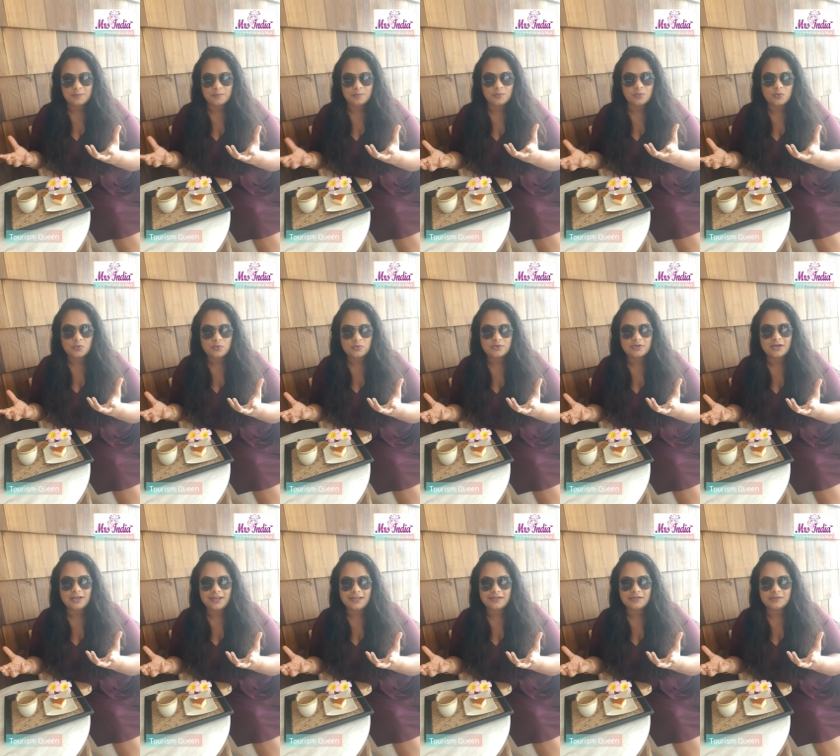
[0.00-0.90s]
more
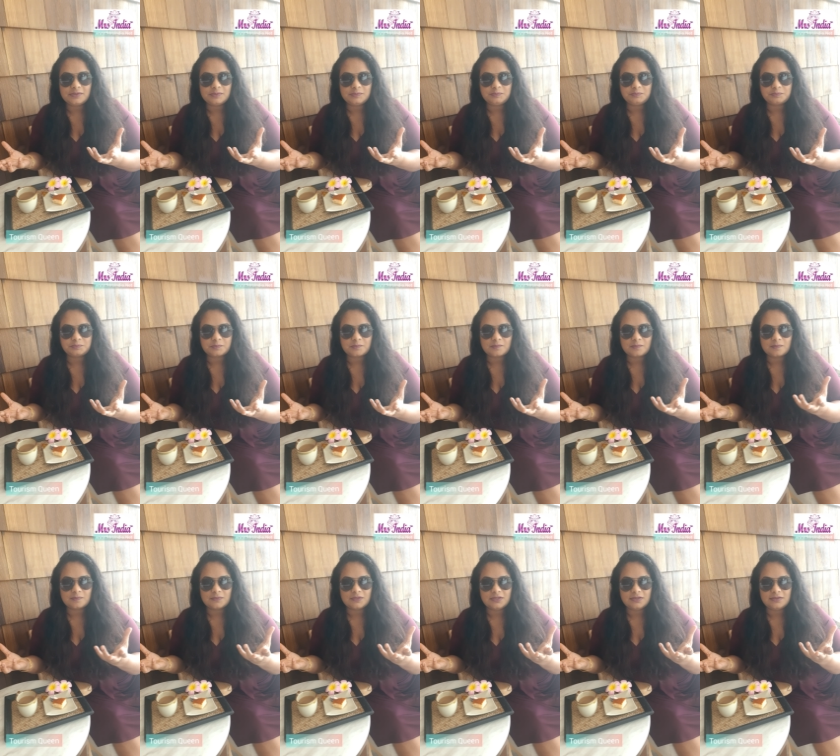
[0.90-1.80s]
like
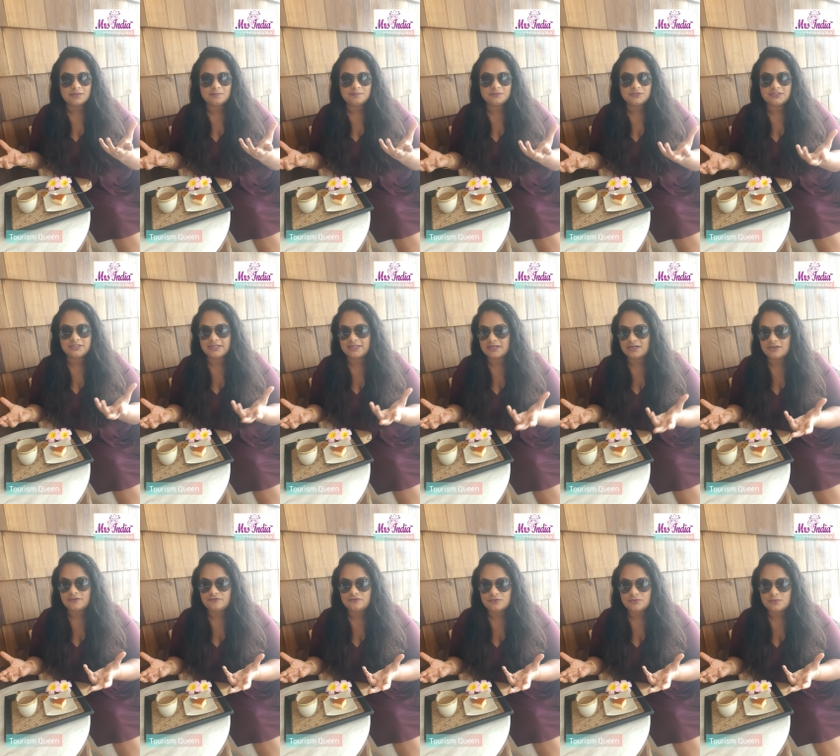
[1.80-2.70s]

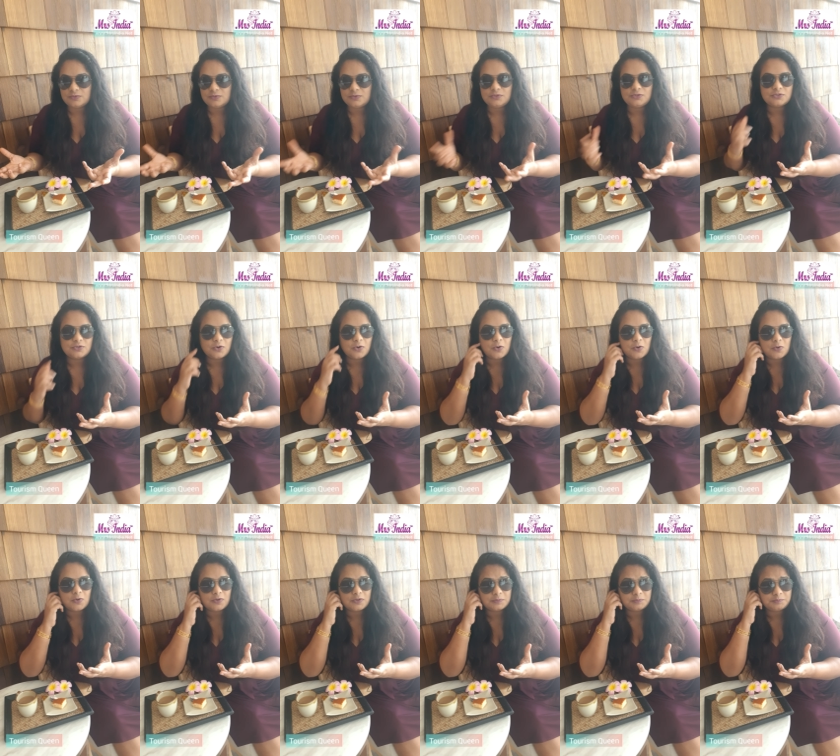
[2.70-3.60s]
Kerala food
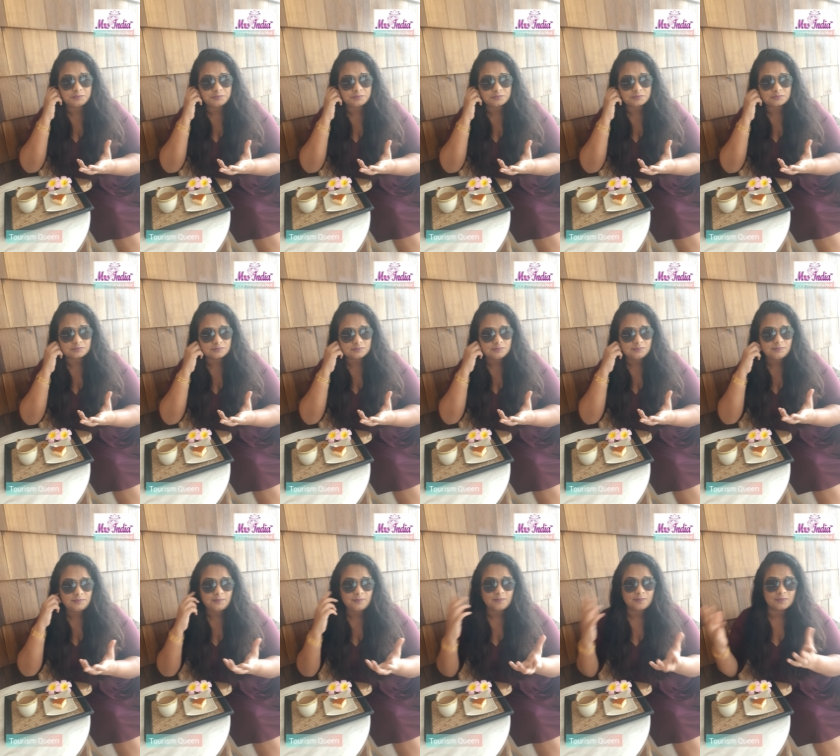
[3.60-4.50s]
or
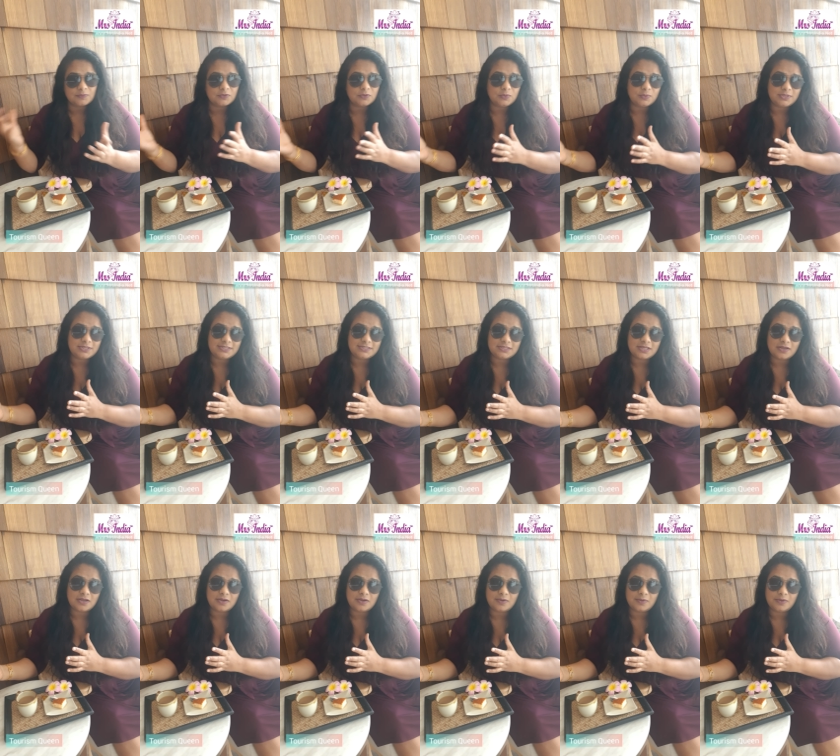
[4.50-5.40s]

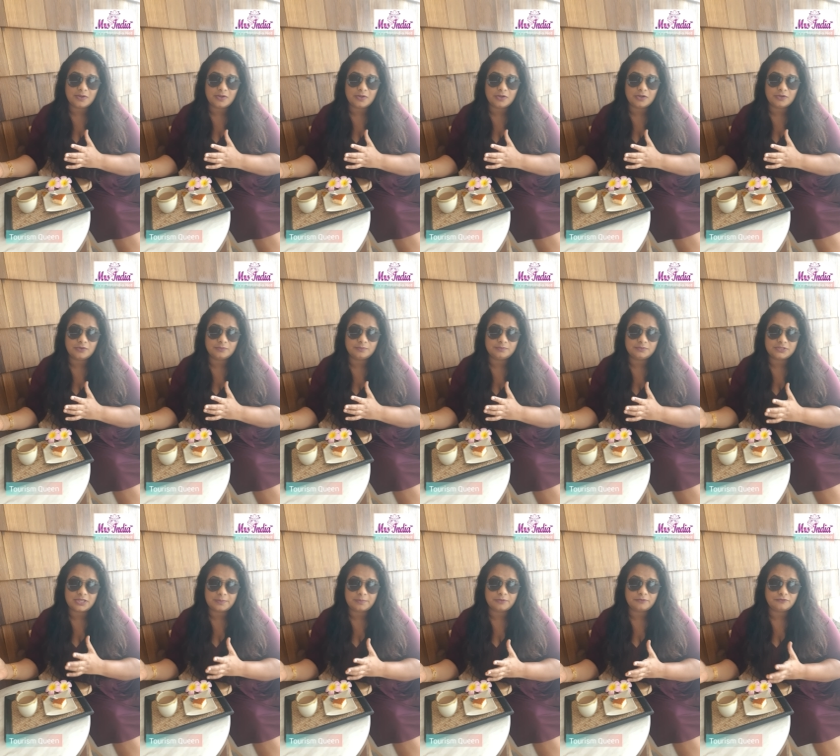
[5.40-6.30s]
Odisha
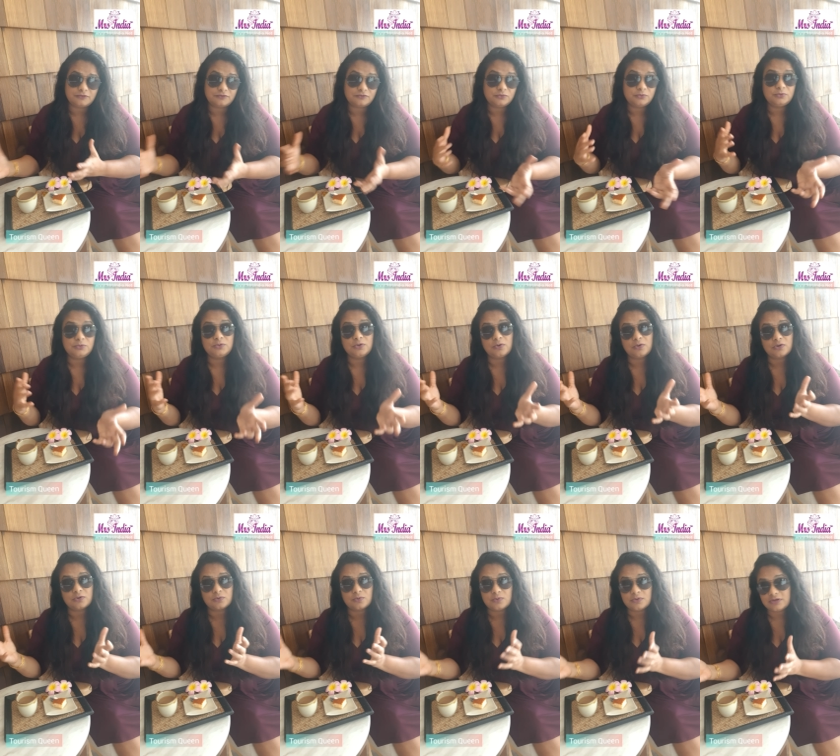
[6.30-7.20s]
type of food, or
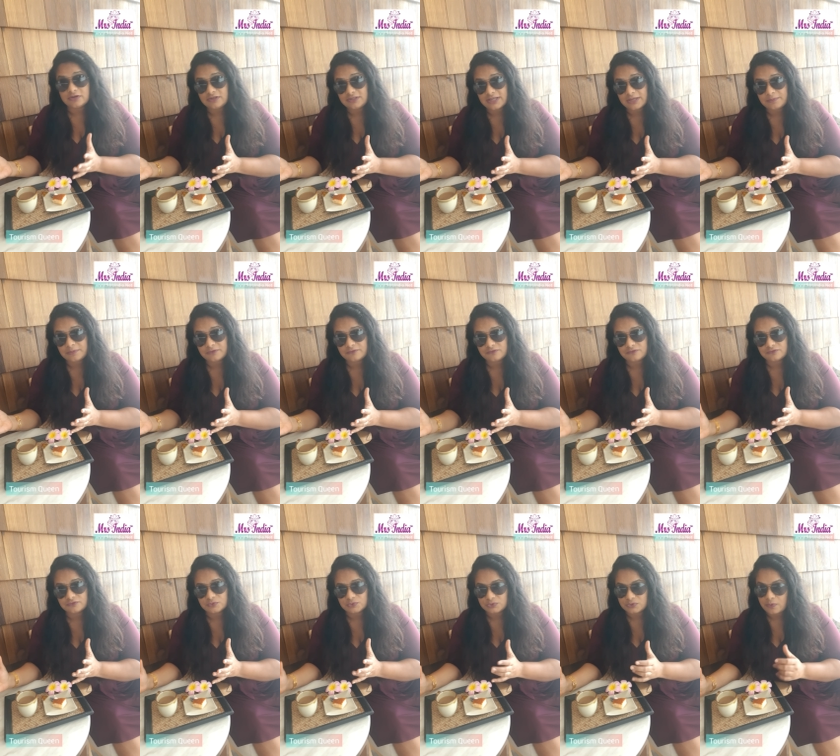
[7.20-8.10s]
Konkan type of
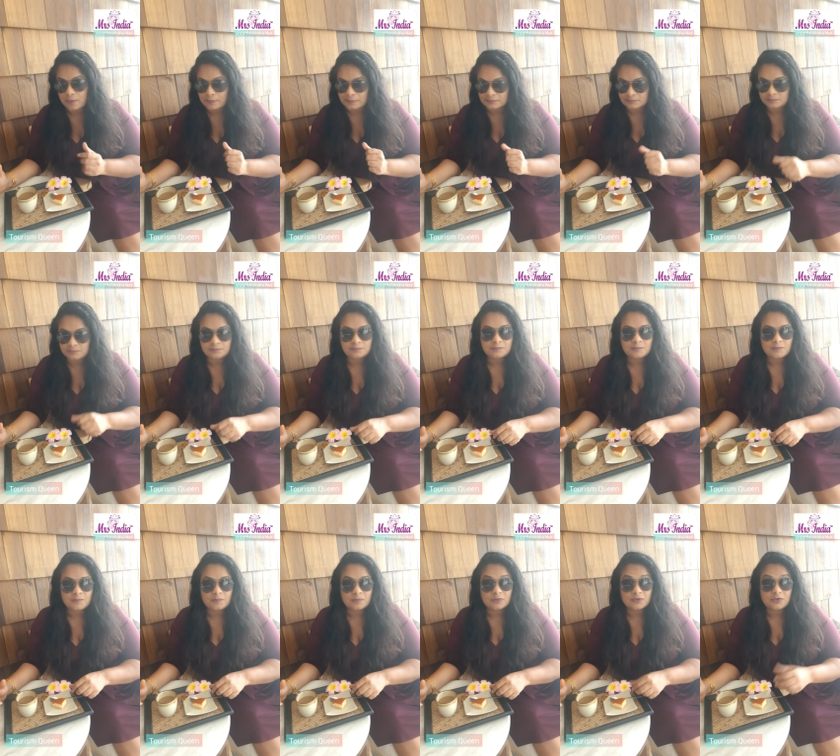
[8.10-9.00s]
food,
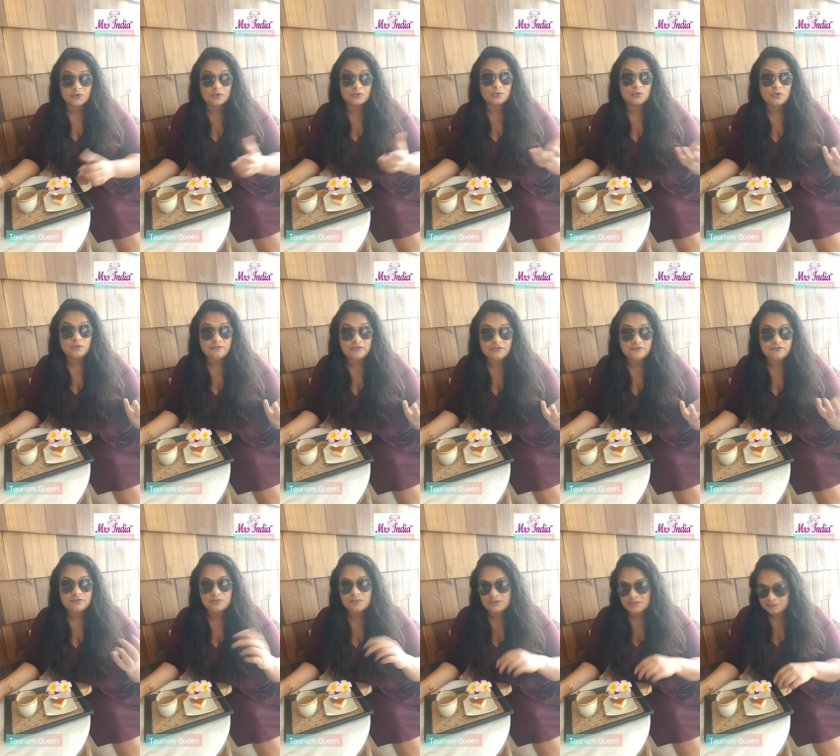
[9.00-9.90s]
or Goan
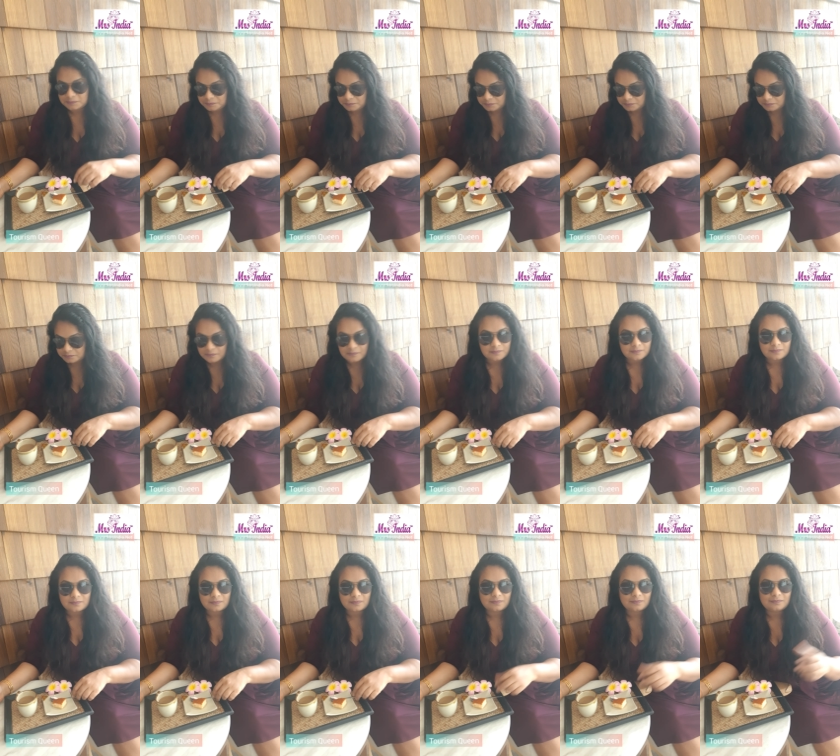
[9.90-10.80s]
food.
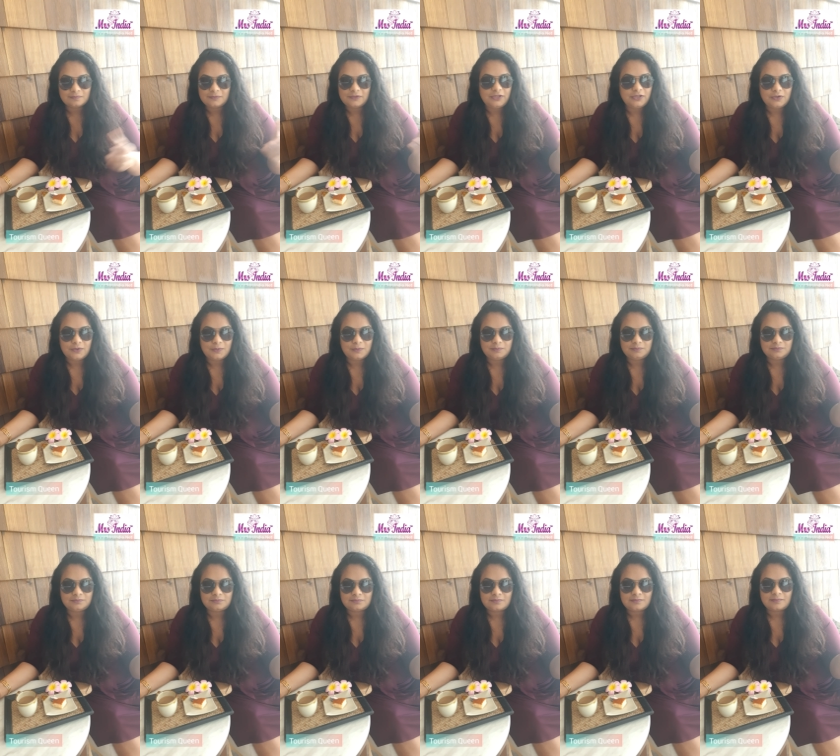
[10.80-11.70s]
You know,
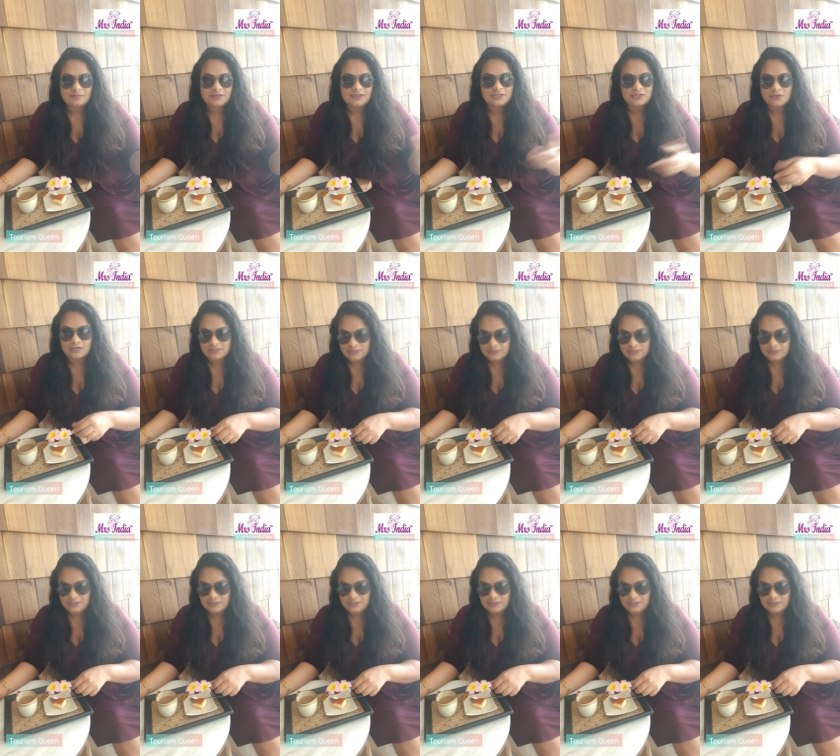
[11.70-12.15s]
it all